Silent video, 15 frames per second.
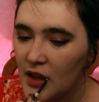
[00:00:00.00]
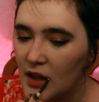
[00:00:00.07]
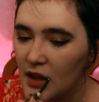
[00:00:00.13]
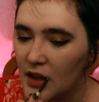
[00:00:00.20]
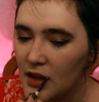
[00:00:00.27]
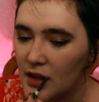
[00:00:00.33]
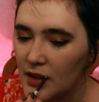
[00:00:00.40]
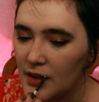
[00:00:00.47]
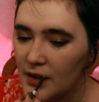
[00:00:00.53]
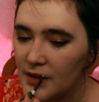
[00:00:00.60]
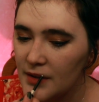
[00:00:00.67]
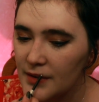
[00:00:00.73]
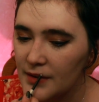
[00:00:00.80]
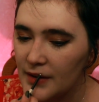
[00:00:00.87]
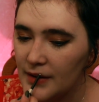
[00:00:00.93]

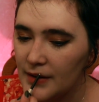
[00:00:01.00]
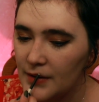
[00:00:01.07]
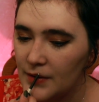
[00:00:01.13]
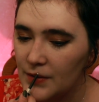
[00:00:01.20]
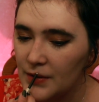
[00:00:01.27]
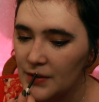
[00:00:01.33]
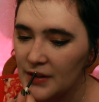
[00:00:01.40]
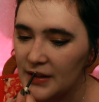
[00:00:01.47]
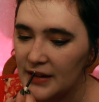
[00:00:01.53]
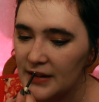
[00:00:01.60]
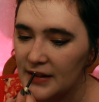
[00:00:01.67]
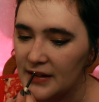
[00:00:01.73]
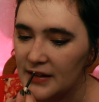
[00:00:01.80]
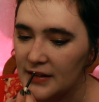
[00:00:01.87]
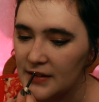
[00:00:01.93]
There's not a whole
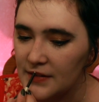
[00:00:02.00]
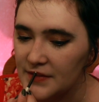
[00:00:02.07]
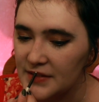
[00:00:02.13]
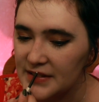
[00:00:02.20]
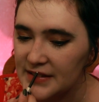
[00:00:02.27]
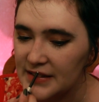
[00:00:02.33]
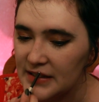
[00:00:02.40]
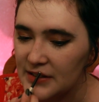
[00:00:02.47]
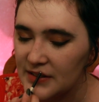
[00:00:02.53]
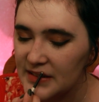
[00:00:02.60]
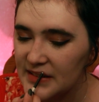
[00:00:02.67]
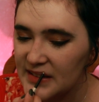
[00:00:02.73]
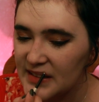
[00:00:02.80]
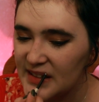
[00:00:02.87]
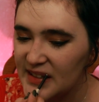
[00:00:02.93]
lot of sound
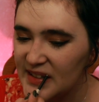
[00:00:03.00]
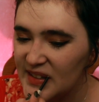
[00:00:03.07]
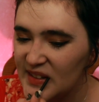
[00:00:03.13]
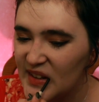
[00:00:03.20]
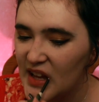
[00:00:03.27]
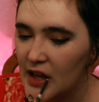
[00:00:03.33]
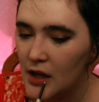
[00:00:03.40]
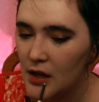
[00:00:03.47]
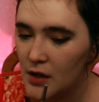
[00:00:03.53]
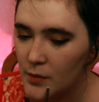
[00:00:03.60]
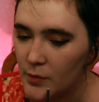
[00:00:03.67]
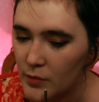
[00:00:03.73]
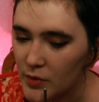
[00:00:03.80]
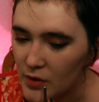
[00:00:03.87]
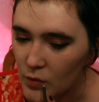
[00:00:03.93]
design,
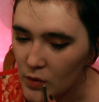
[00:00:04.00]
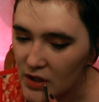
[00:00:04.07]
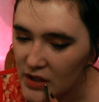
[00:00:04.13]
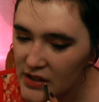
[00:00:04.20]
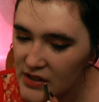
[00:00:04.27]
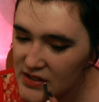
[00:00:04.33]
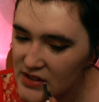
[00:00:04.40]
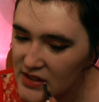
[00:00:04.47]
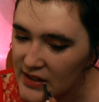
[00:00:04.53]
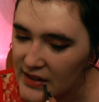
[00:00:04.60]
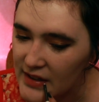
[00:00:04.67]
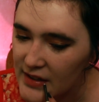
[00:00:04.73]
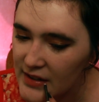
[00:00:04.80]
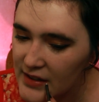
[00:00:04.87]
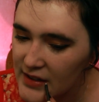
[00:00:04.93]
but what is
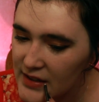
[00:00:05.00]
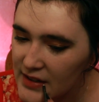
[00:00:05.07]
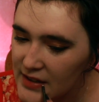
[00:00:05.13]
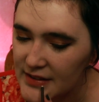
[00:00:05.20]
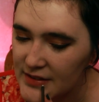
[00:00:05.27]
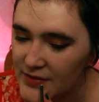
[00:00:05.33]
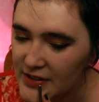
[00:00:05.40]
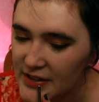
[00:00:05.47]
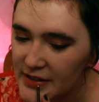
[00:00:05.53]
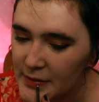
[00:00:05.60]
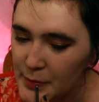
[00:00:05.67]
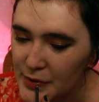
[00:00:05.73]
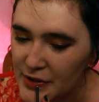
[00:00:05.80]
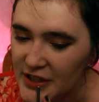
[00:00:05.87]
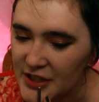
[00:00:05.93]
there is very
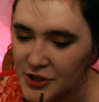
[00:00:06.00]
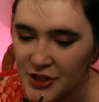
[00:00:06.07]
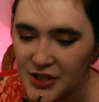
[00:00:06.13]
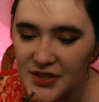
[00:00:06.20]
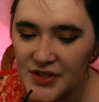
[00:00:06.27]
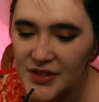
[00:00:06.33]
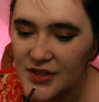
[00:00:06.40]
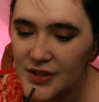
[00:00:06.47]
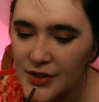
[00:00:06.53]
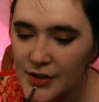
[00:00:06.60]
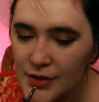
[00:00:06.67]
precious.